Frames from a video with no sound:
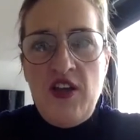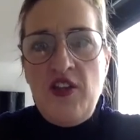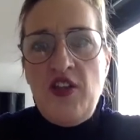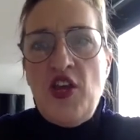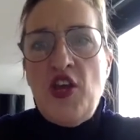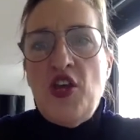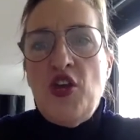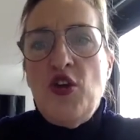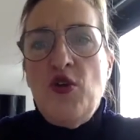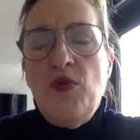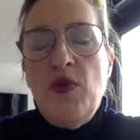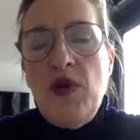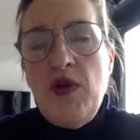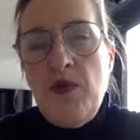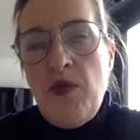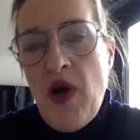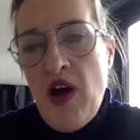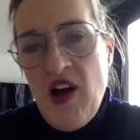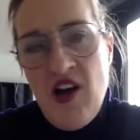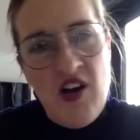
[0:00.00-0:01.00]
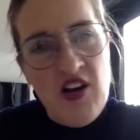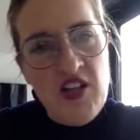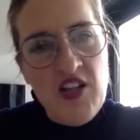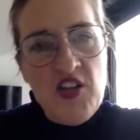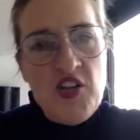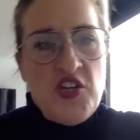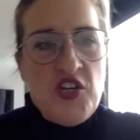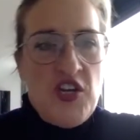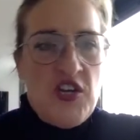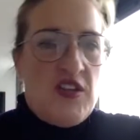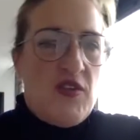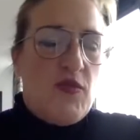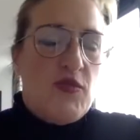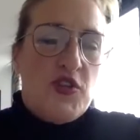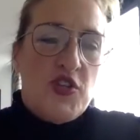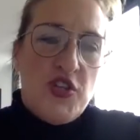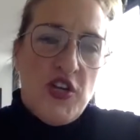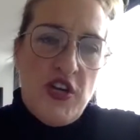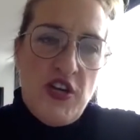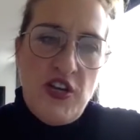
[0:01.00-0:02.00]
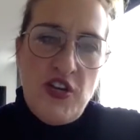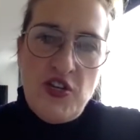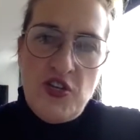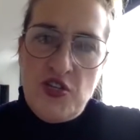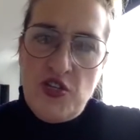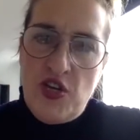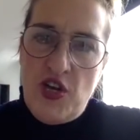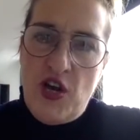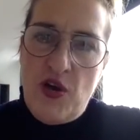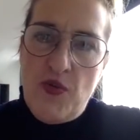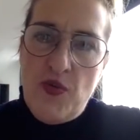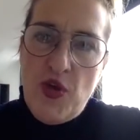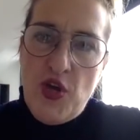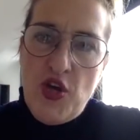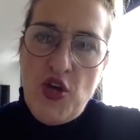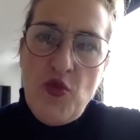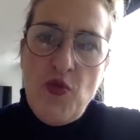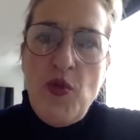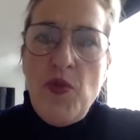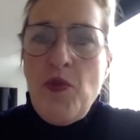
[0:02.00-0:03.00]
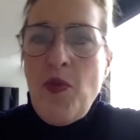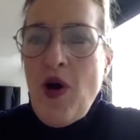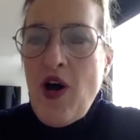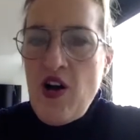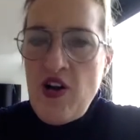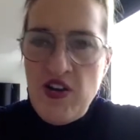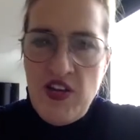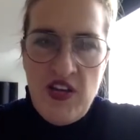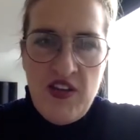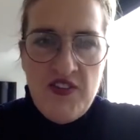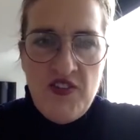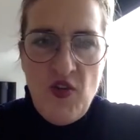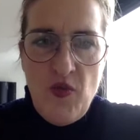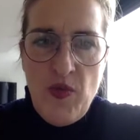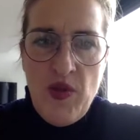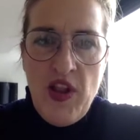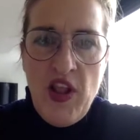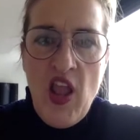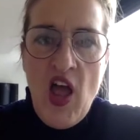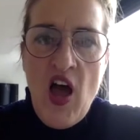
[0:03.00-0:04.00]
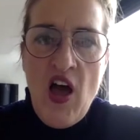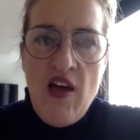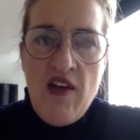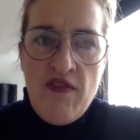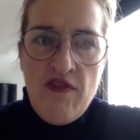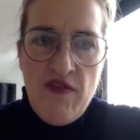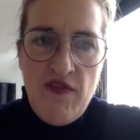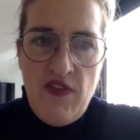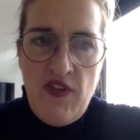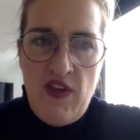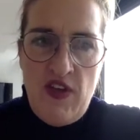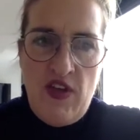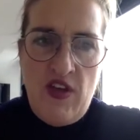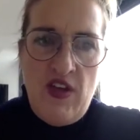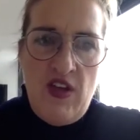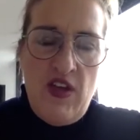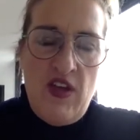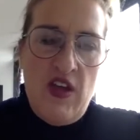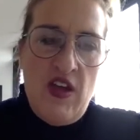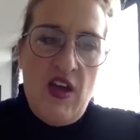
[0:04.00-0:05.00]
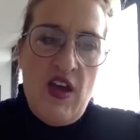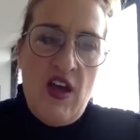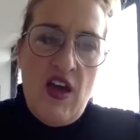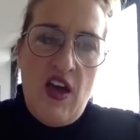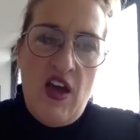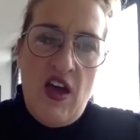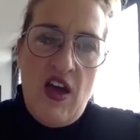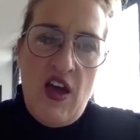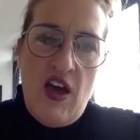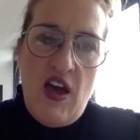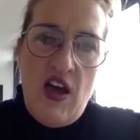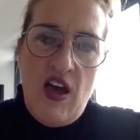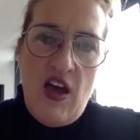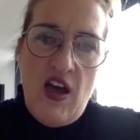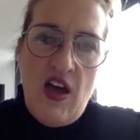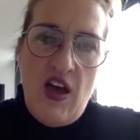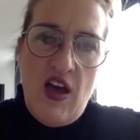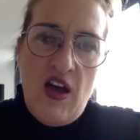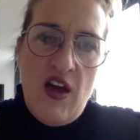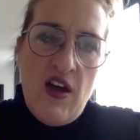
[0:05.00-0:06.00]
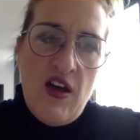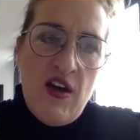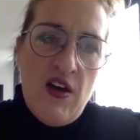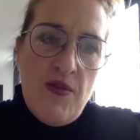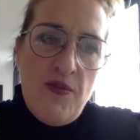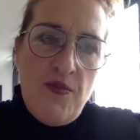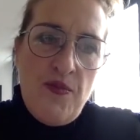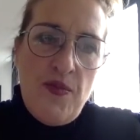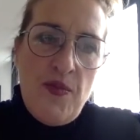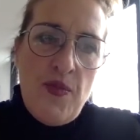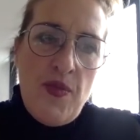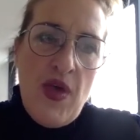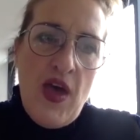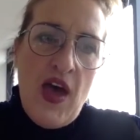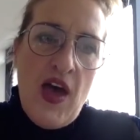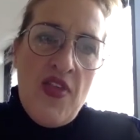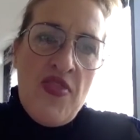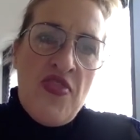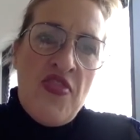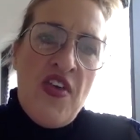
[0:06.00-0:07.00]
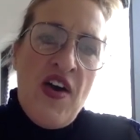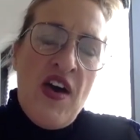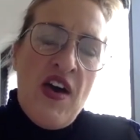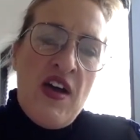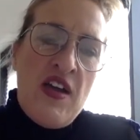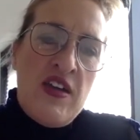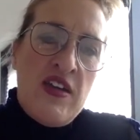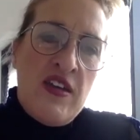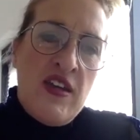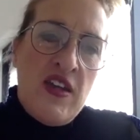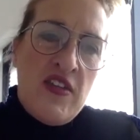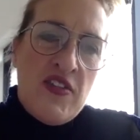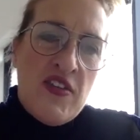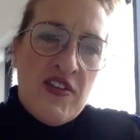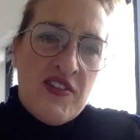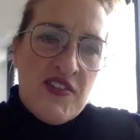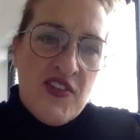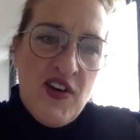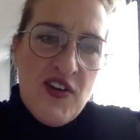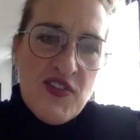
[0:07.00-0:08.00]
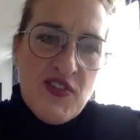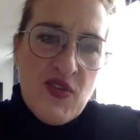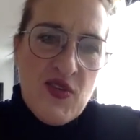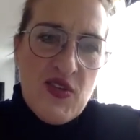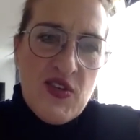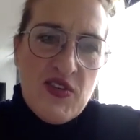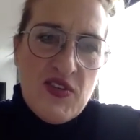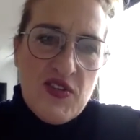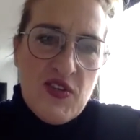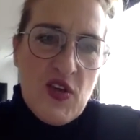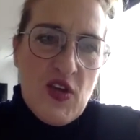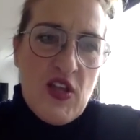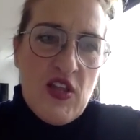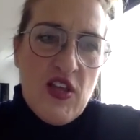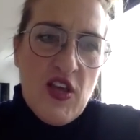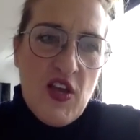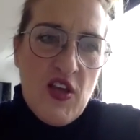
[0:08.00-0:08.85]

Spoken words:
the human biology, that will change human bodies, human life. And then there's also this